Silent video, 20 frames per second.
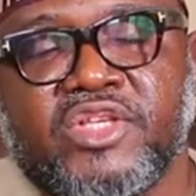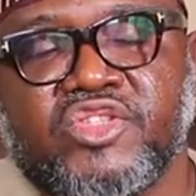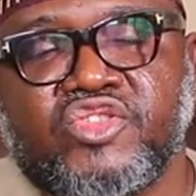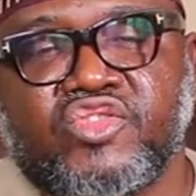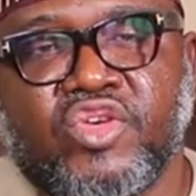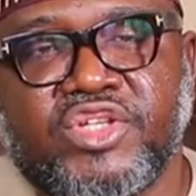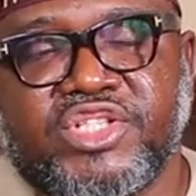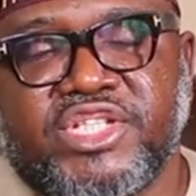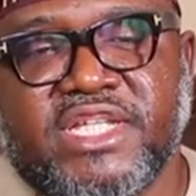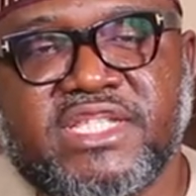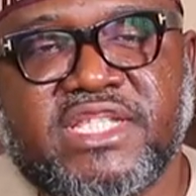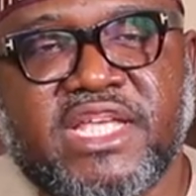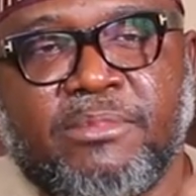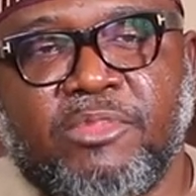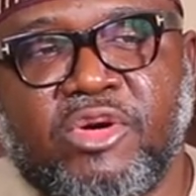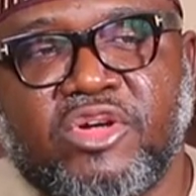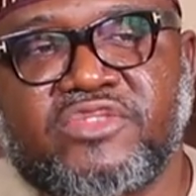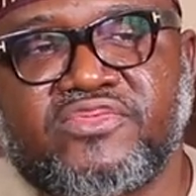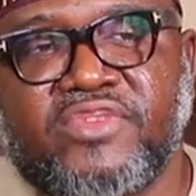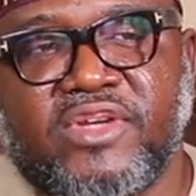suggest a
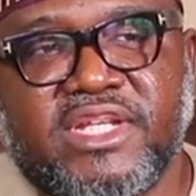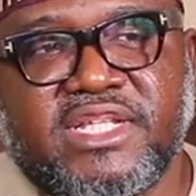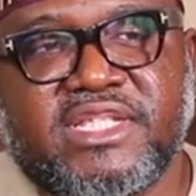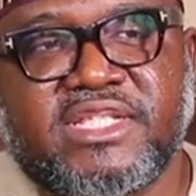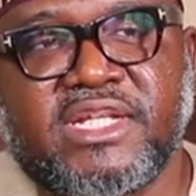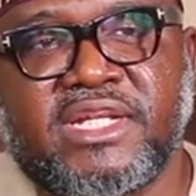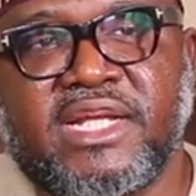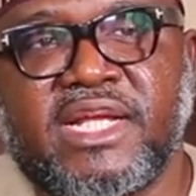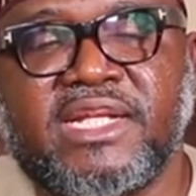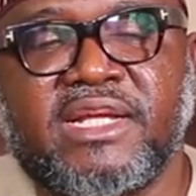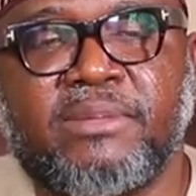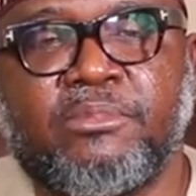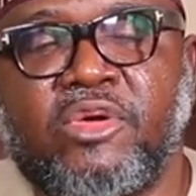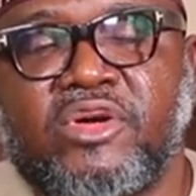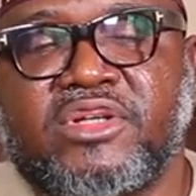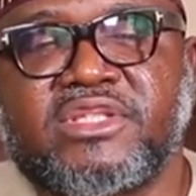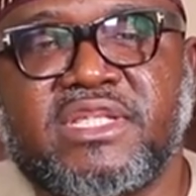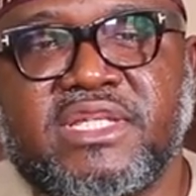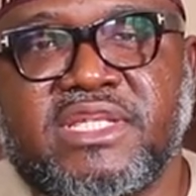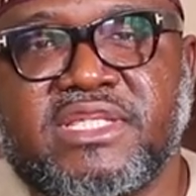mosque for listing, and the
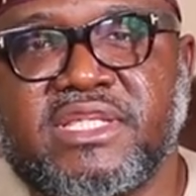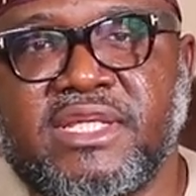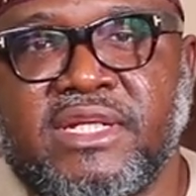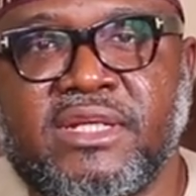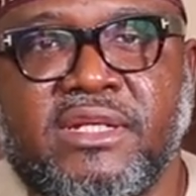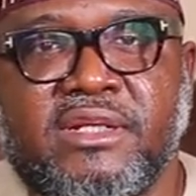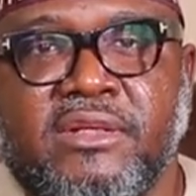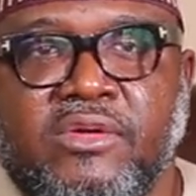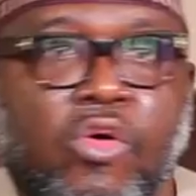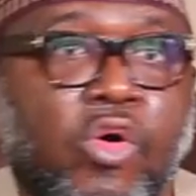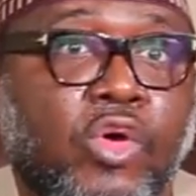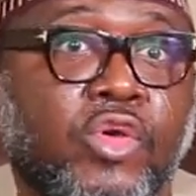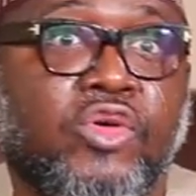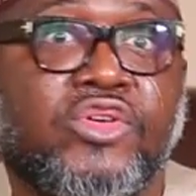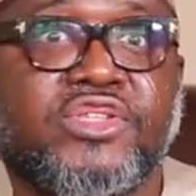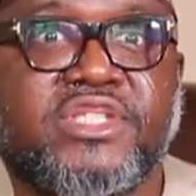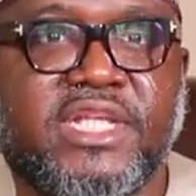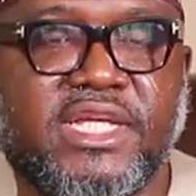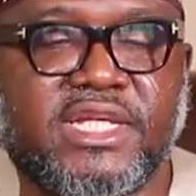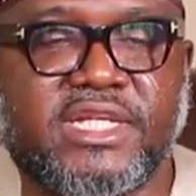mosque is in
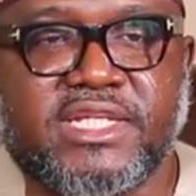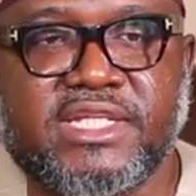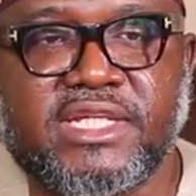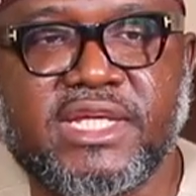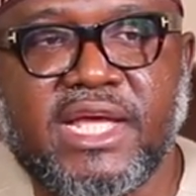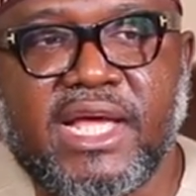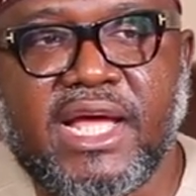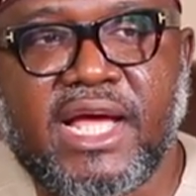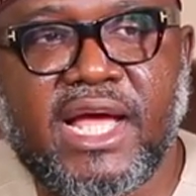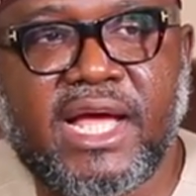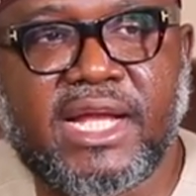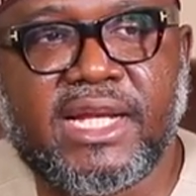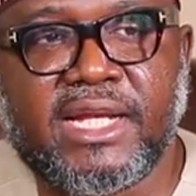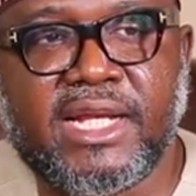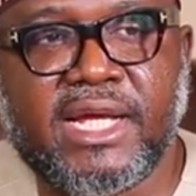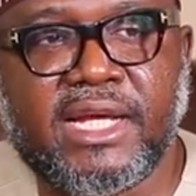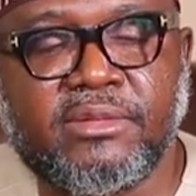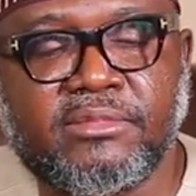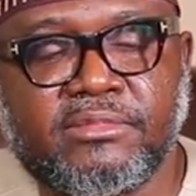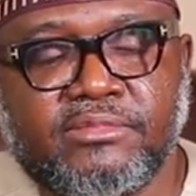Oyo State,
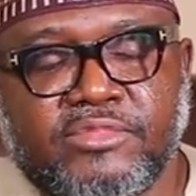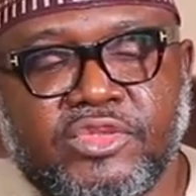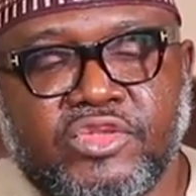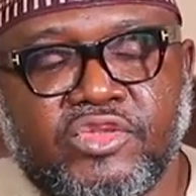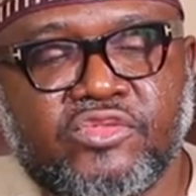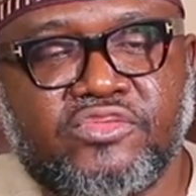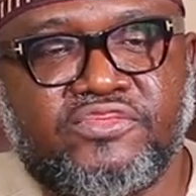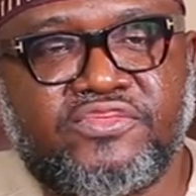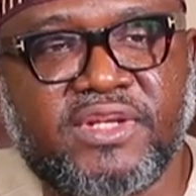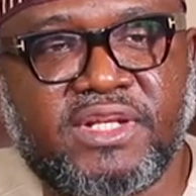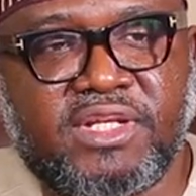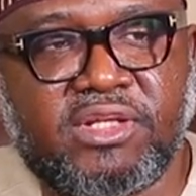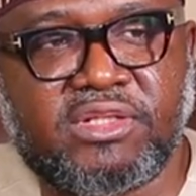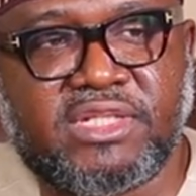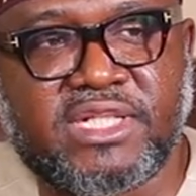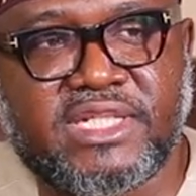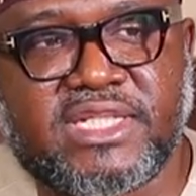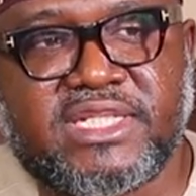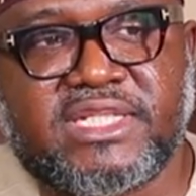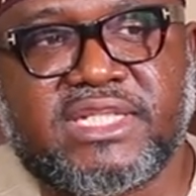and you fill
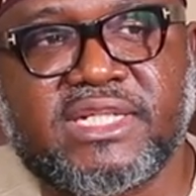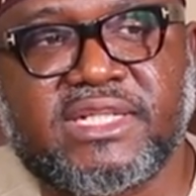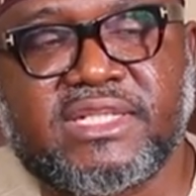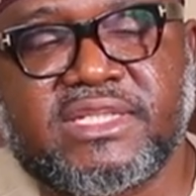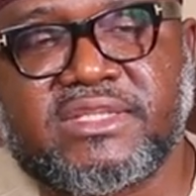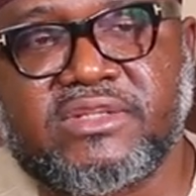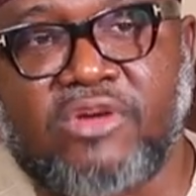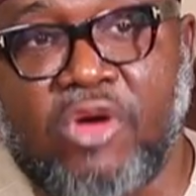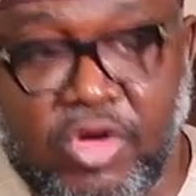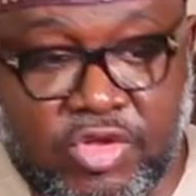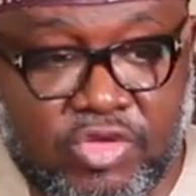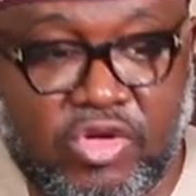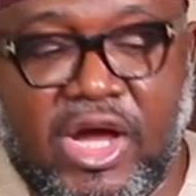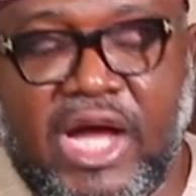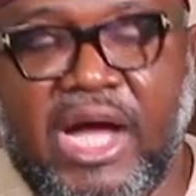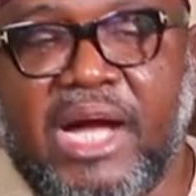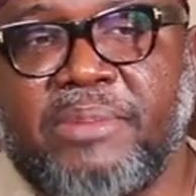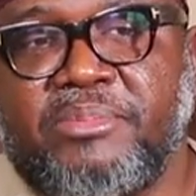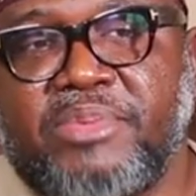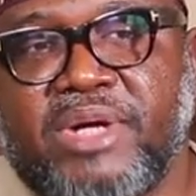the details on
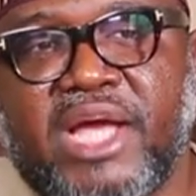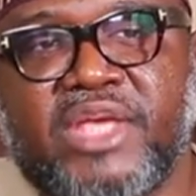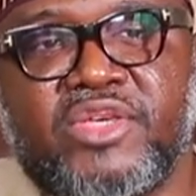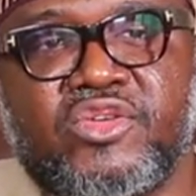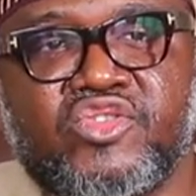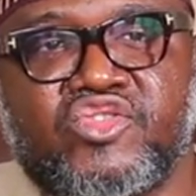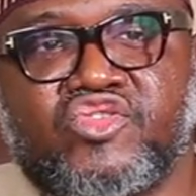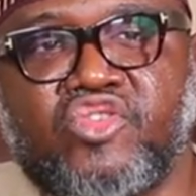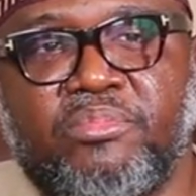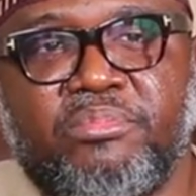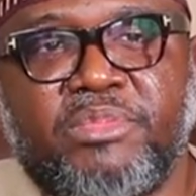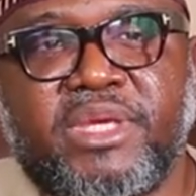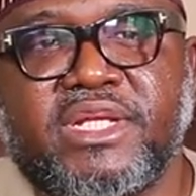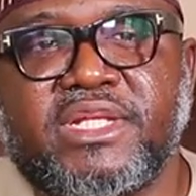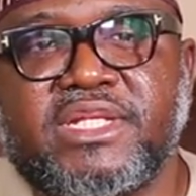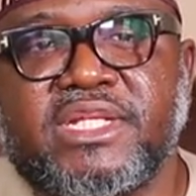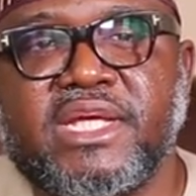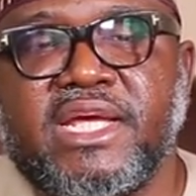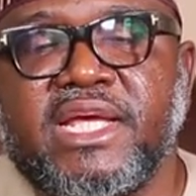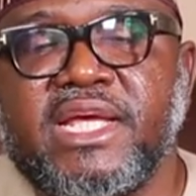your app and you
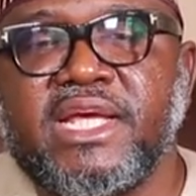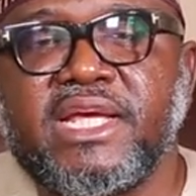submit,